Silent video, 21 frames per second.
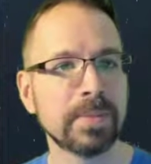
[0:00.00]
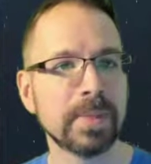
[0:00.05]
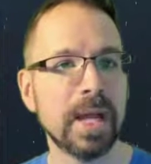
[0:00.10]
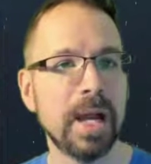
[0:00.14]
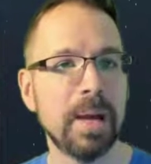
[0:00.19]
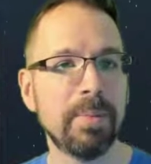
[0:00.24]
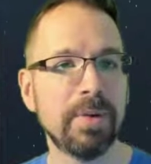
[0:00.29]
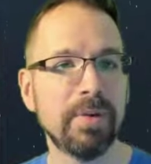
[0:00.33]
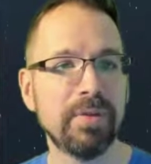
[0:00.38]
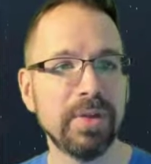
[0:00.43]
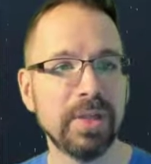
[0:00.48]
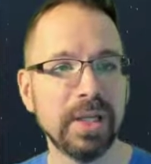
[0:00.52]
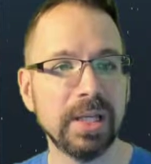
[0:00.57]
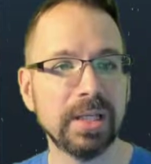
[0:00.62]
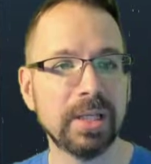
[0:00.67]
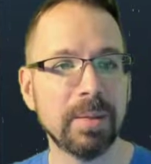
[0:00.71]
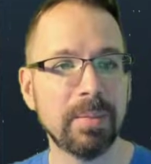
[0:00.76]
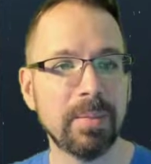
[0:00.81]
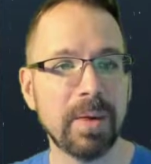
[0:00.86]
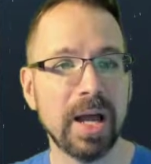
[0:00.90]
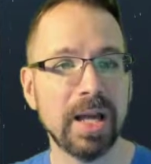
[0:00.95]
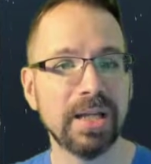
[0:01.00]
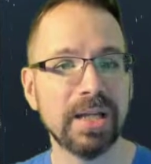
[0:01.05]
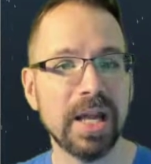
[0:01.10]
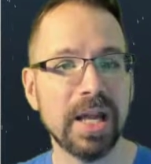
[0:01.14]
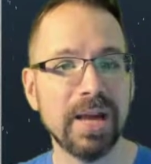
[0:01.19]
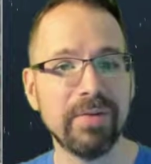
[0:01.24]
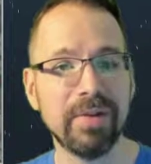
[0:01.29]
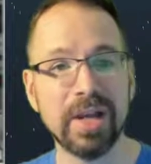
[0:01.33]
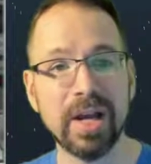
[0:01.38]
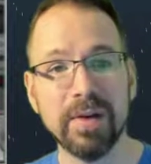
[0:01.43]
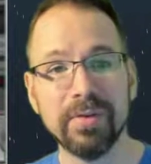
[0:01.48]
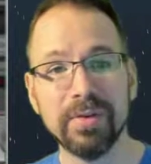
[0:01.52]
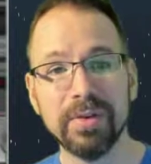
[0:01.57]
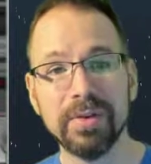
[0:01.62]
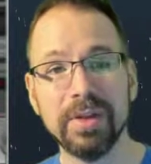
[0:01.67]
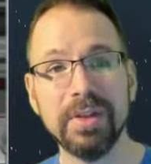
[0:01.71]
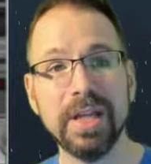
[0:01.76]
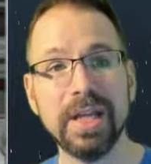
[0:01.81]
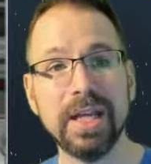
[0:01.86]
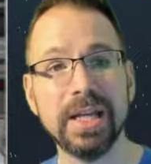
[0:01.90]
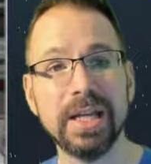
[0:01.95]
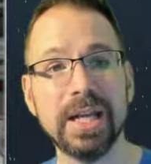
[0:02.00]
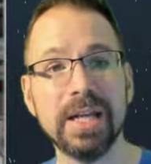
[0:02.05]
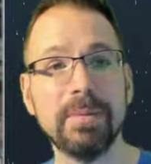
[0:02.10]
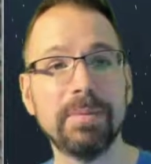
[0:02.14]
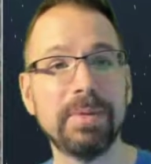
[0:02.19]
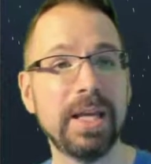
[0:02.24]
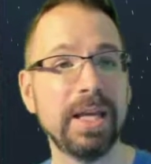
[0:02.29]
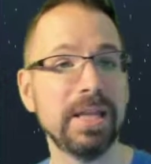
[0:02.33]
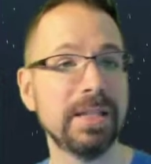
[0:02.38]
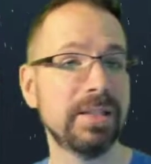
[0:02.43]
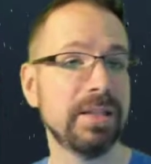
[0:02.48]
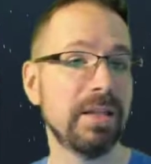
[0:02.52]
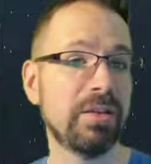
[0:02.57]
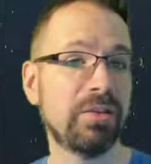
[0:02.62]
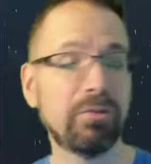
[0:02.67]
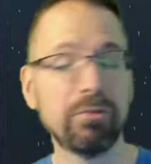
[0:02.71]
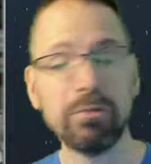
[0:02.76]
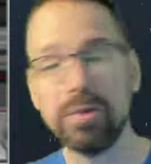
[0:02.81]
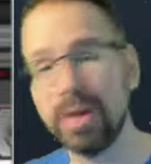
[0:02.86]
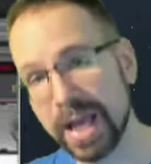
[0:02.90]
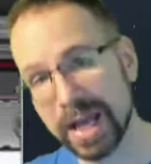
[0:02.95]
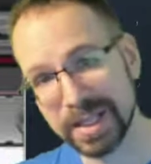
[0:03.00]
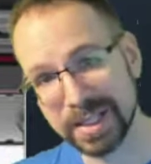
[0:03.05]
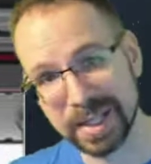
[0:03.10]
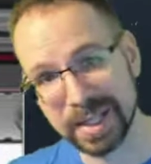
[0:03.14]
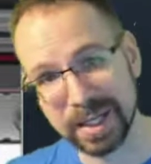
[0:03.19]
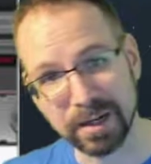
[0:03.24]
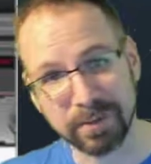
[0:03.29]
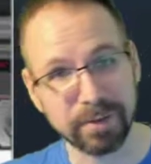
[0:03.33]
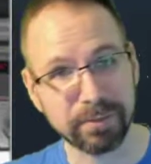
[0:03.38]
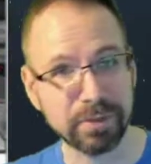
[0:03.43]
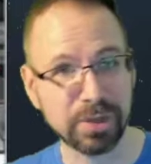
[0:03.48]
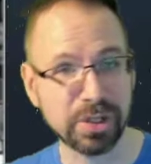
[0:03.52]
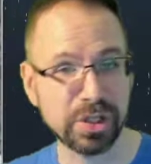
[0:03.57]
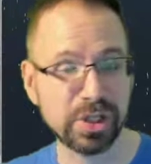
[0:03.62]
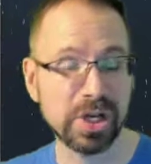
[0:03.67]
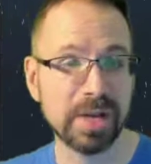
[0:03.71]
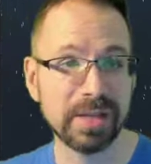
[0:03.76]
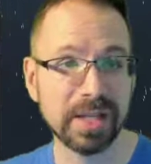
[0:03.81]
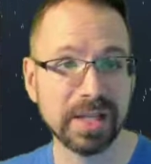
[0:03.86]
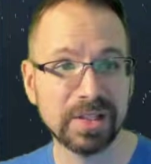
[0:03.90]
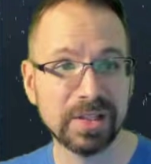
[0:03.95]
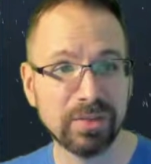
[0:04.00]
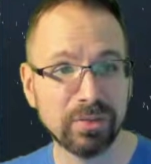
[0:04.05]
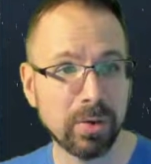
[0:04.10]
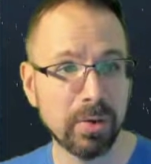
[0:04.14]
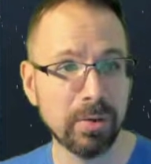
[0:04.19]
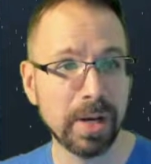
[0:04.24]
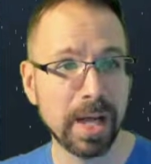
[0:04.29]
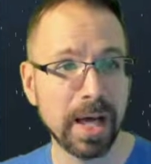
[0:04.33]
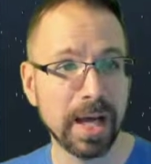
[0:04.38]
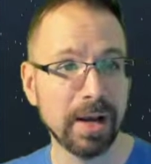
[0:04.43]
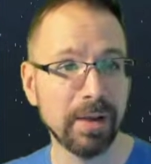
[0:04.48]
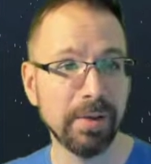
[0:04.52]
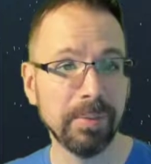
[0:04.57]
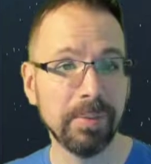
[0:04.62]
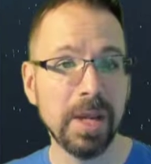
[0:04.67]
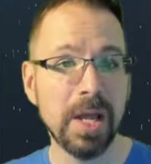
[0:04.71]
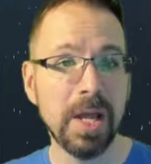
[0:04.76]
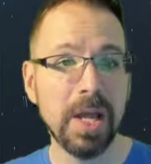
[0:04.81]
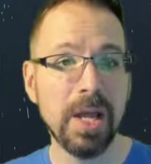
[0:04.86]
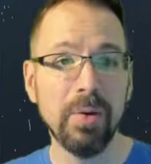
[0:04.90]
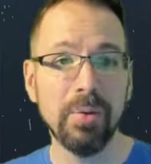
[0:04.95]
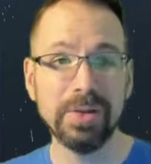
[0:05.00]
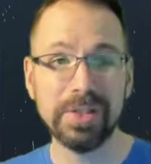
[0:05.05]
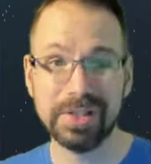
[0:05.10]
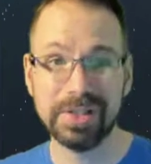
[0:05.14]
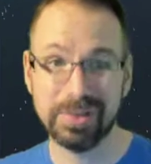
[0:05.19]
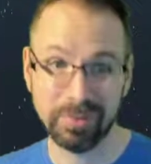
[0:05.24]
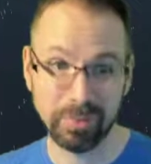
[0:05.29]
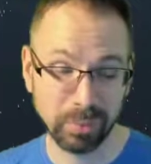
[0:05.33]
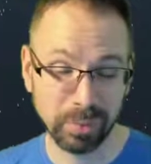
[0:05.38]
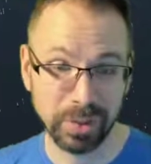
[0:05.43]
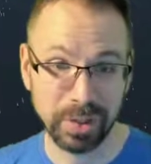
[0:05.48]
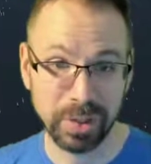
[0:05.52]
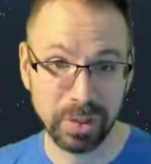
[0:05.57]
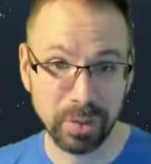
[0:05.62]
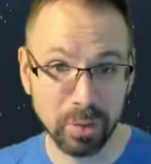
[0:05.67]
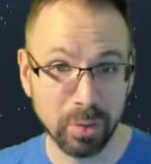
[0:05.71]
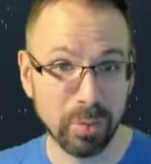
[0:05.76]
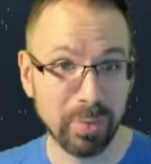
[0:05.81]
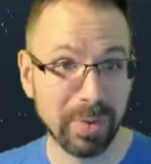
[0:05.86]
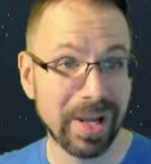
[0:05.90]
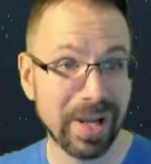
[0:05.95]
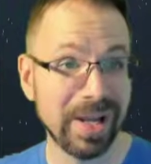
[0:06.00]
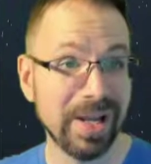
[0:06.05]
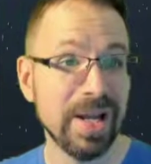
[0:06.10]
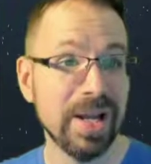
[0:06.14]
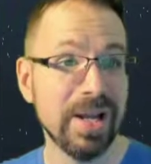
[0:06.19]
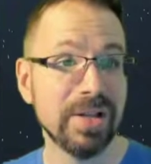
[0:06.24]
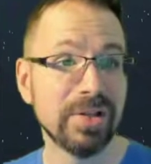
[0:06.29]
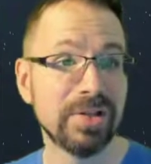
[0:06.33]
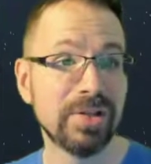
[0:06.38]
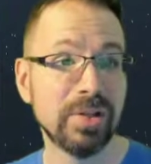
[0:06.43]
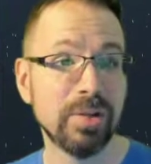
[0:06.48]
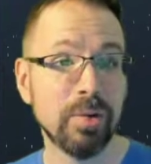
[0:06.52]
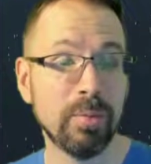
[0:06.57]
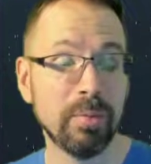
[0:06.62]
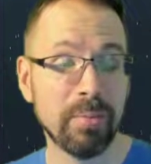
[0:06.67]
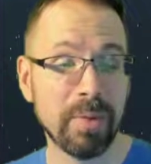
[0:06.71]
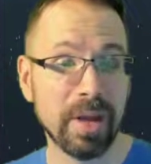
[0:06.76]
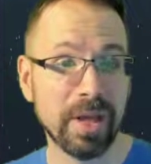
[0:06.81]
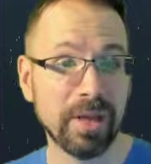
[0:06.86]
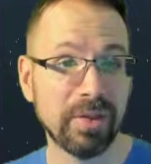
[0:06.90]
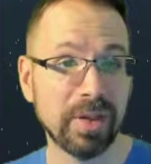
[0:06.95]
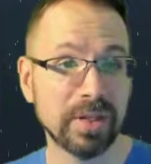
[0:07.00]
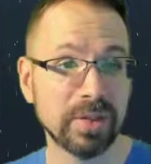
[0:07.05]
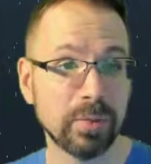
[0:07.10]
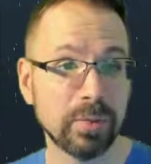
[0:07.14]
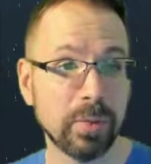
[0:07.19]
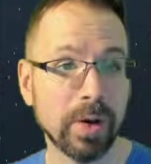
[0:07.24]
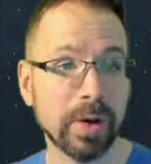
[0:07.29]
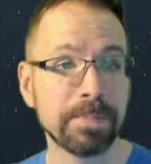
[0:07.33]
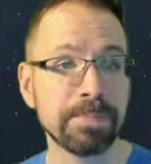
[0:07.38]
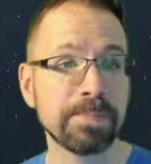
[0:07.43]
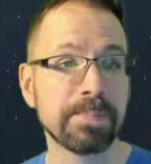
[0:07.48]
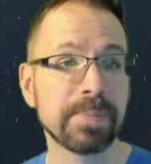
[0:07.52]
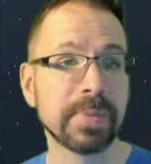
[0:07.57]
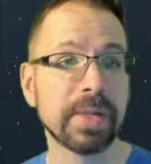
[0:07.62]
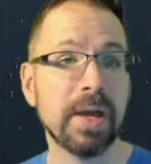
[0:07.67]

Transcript: Uh, but if you can get them behind heavy cover, then they can end up canceling three hits out of every shot that's thrown out of them, which is a really cool way to make things work.